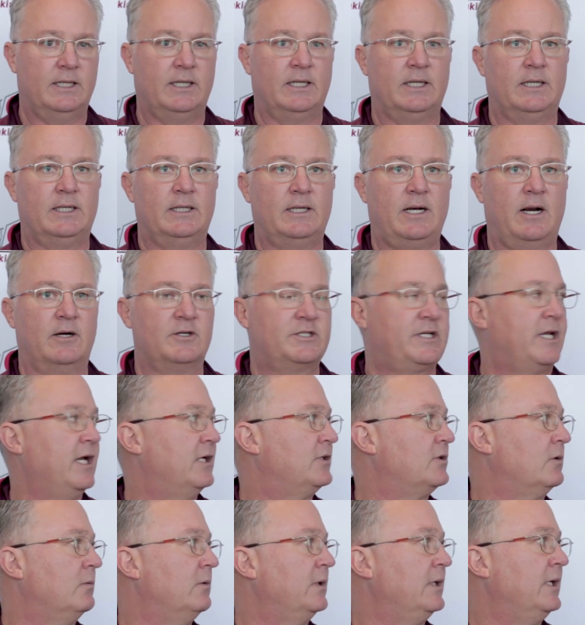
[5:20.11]
Our
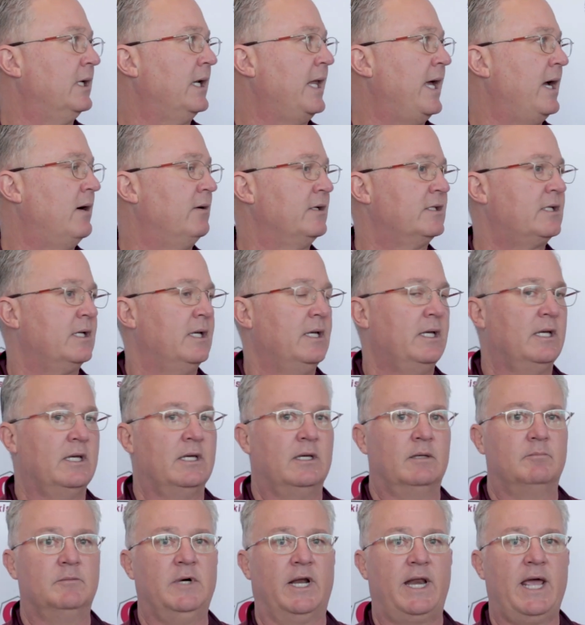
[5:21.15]
schedule wouldn't allow us.
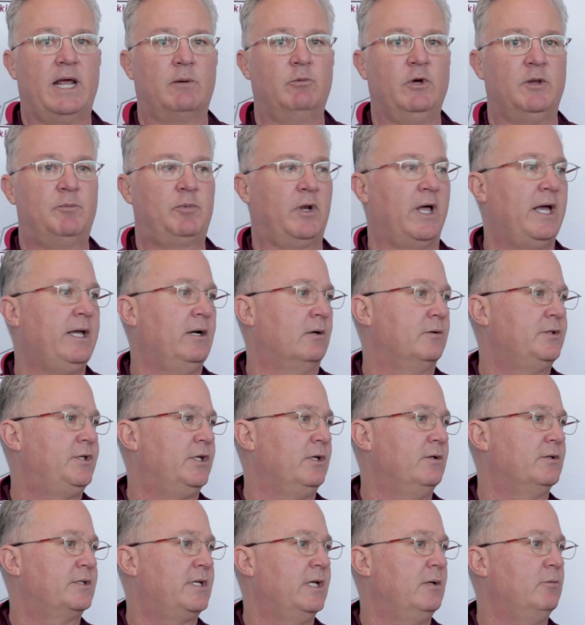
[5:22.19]
But had we played on
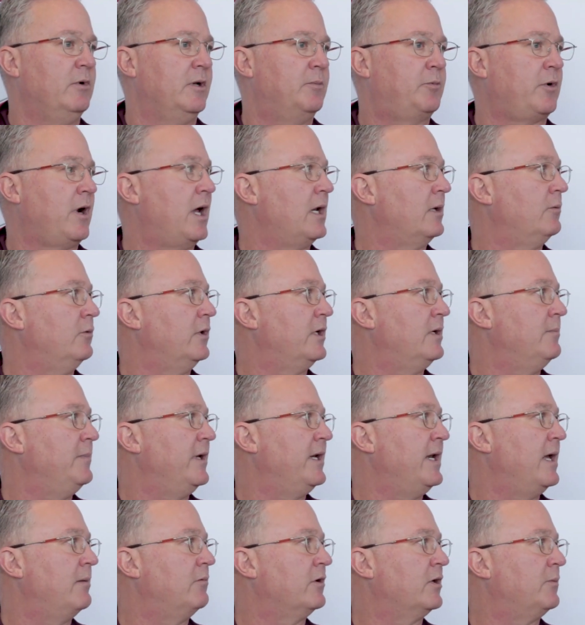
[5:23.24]
Tuesday, we probably wouldn't
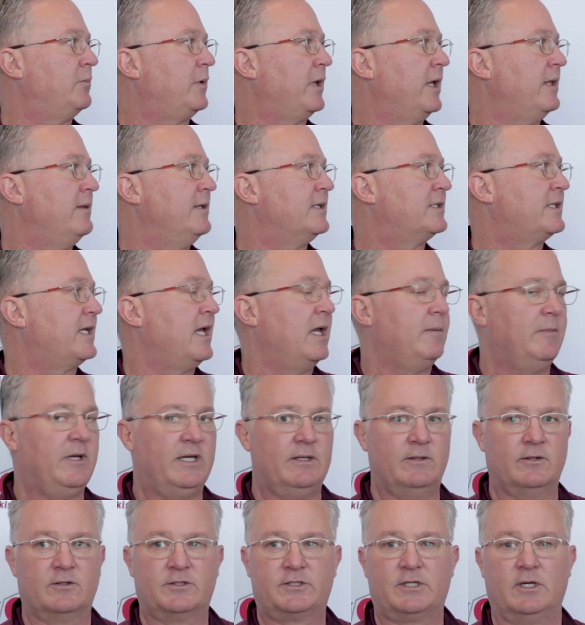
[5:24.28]
have been able to play this game
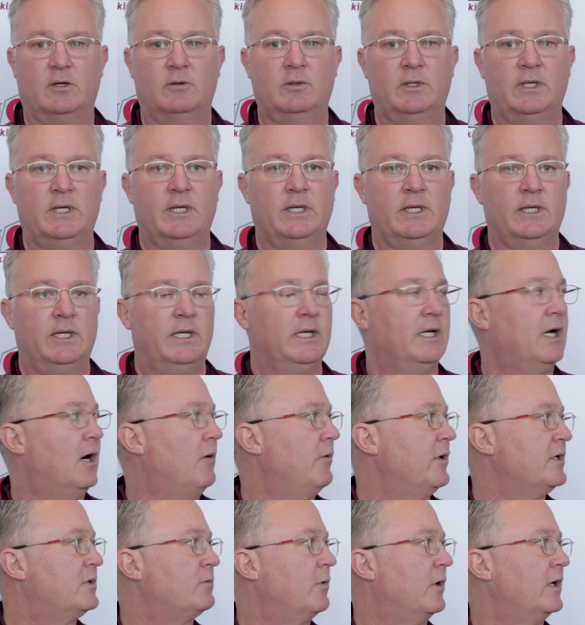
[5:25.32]
either. So it
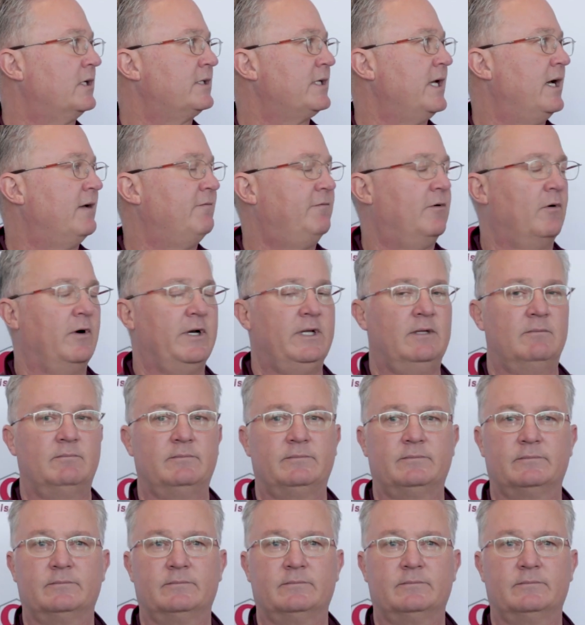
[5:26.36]
always works out for you.